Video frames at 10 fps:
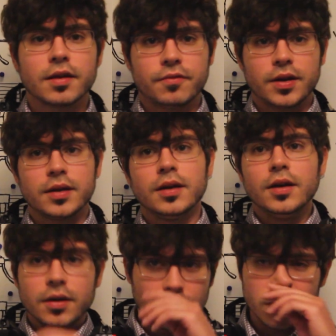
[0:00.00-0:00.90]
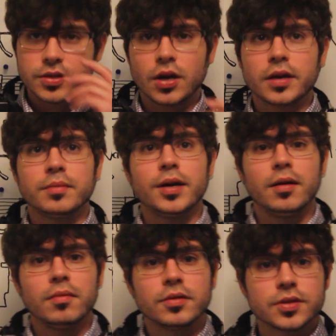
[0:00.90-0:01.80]
If I want to talk
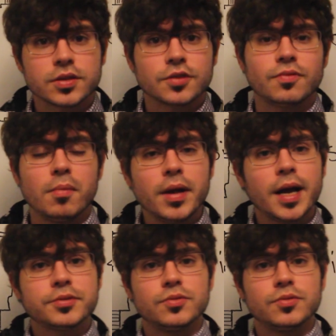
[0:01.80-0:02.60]
about successful maps,